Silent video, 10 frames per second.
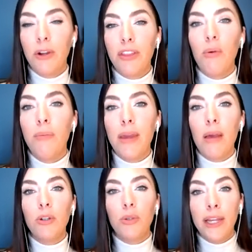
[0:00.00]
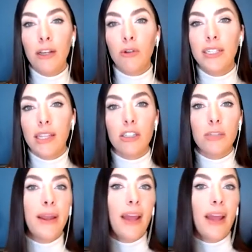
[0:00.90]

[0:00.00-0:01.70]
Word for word: they would be able to increase their spend